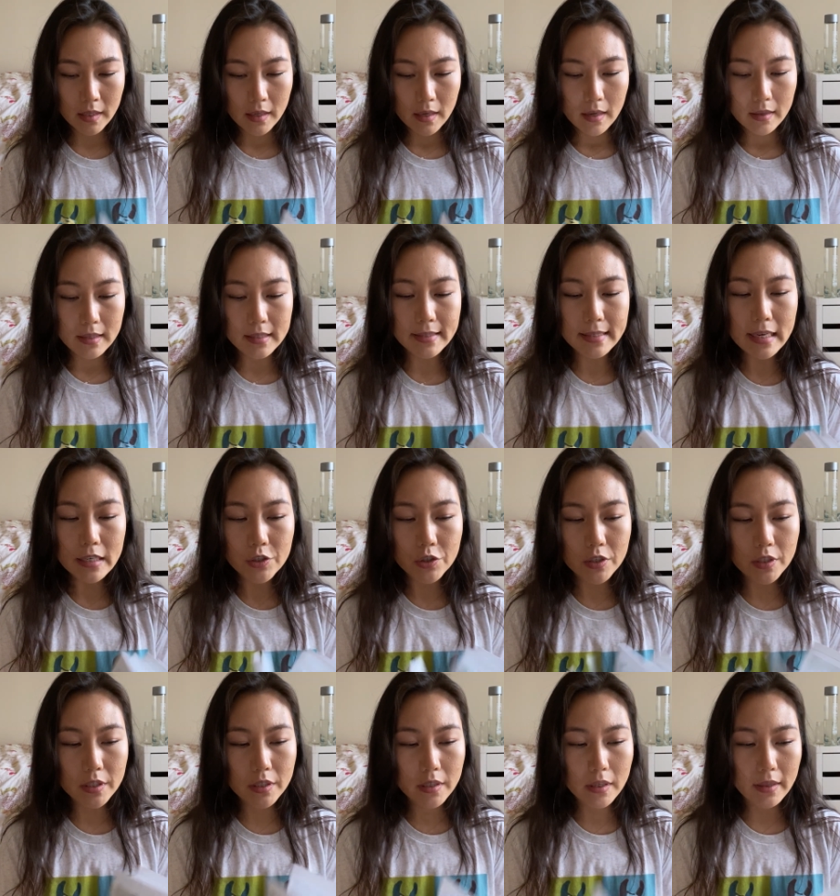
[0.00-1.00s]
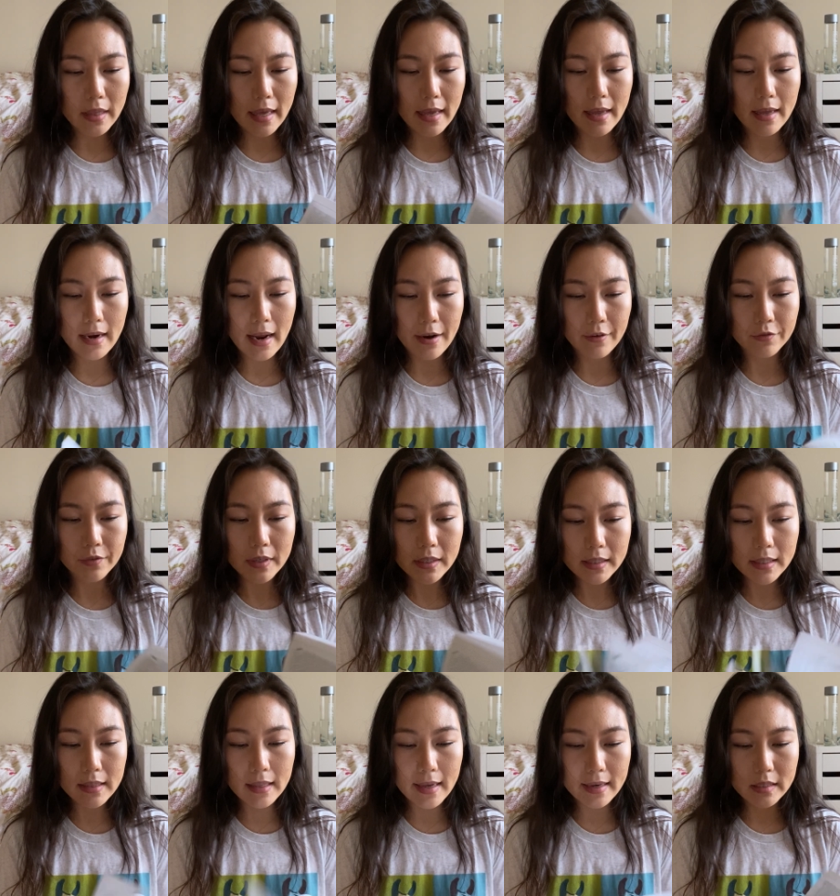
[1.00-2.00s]
The section that I really
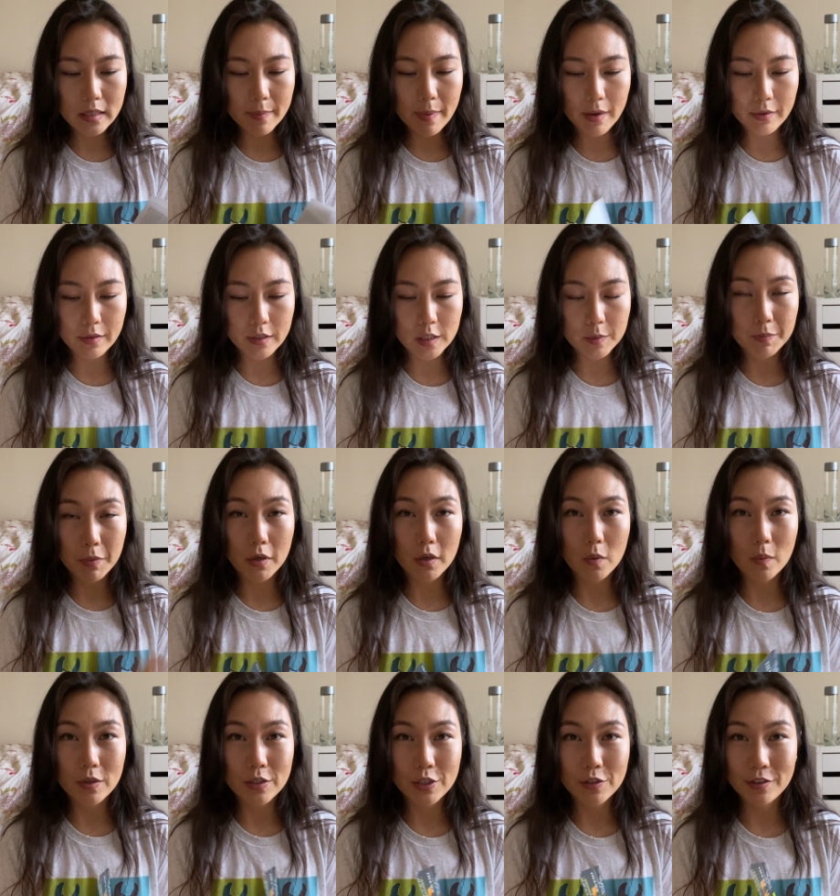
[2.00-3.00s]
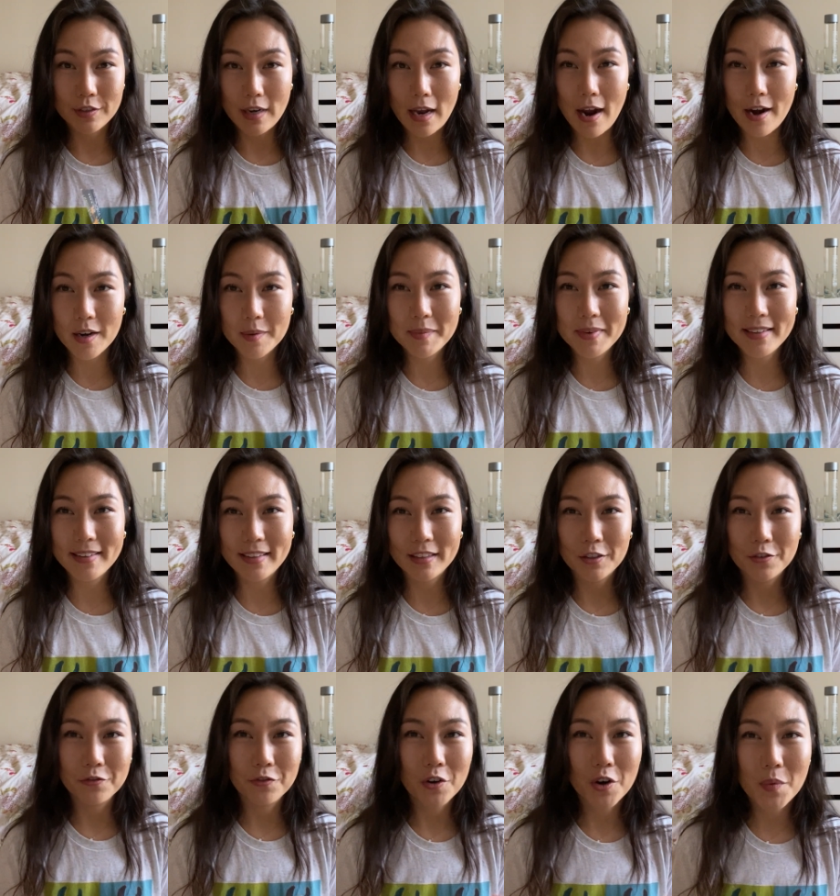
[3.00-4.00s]
liked about this book was the retirement, like the
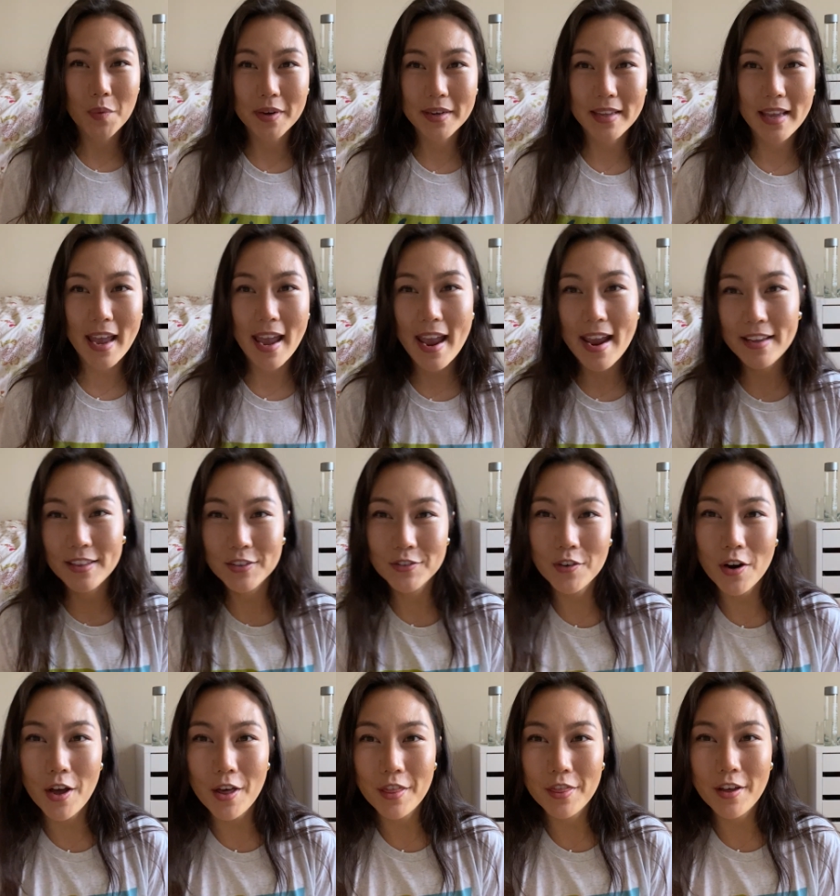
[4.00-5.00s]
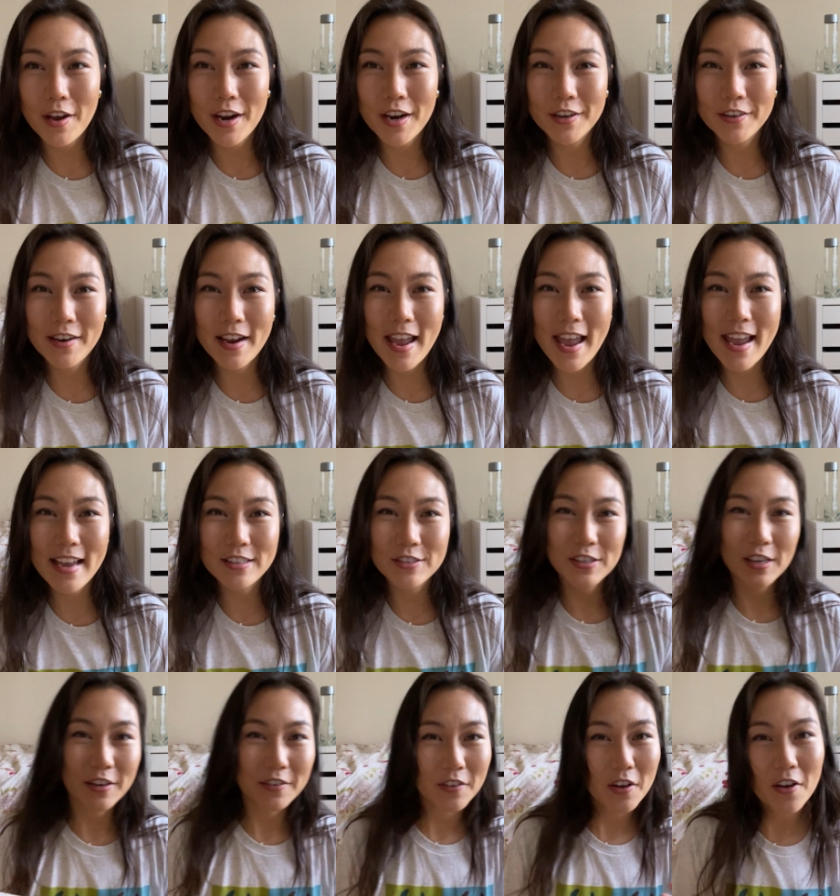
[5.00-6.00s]
401k and the Roth IRA, just
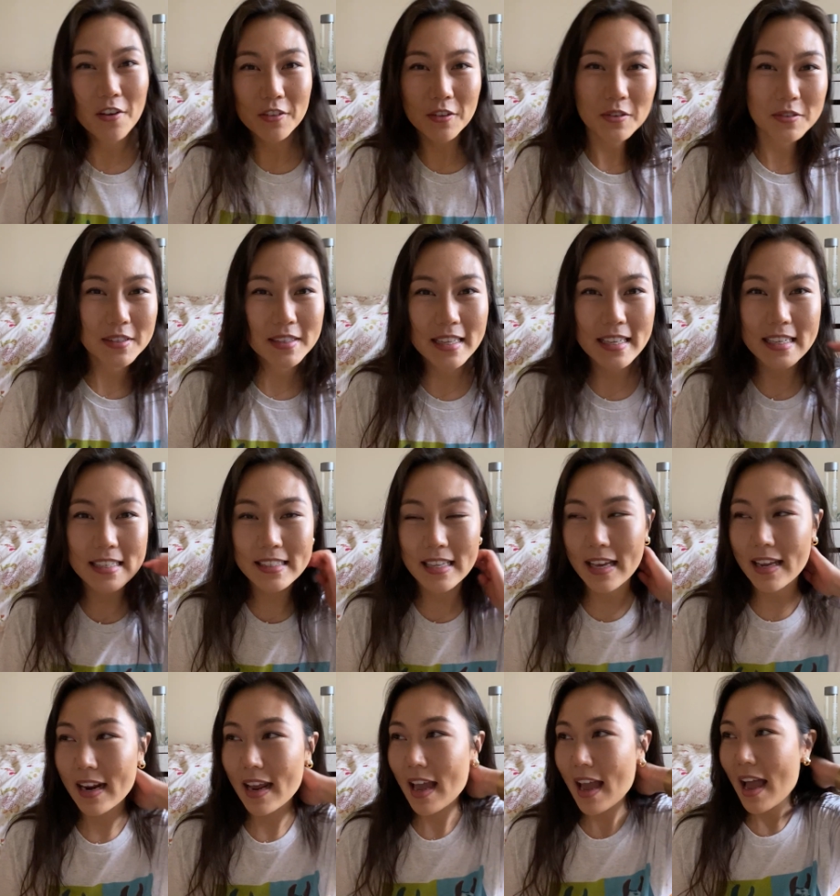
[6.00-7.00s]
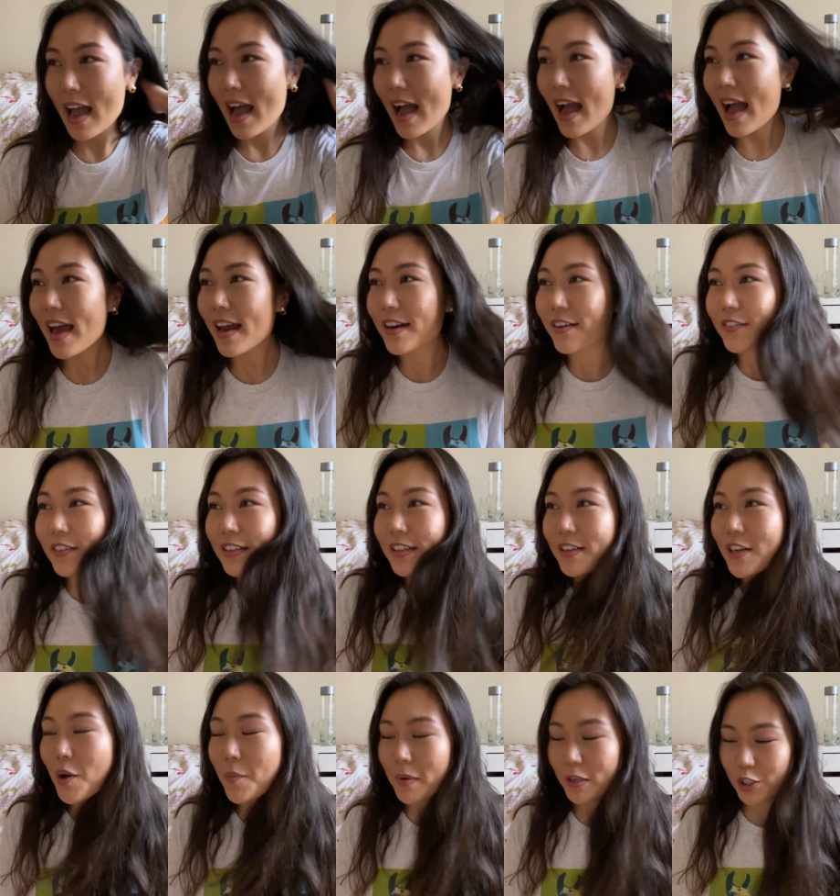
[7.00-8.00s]
kind of all those things that I didn't really
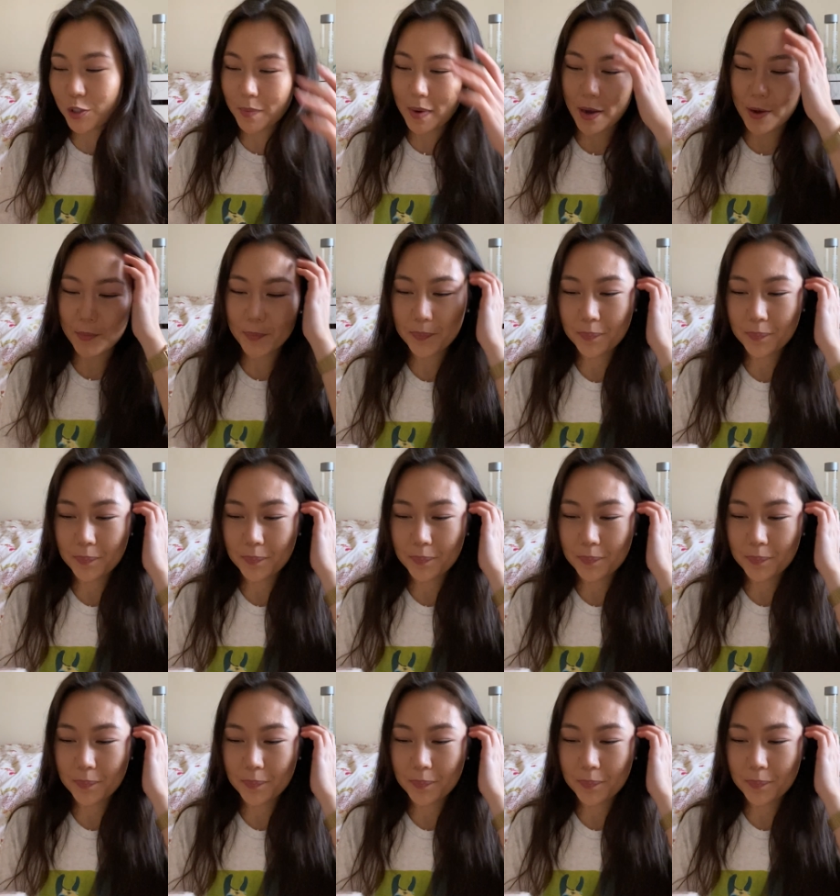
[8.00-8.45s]
know much about.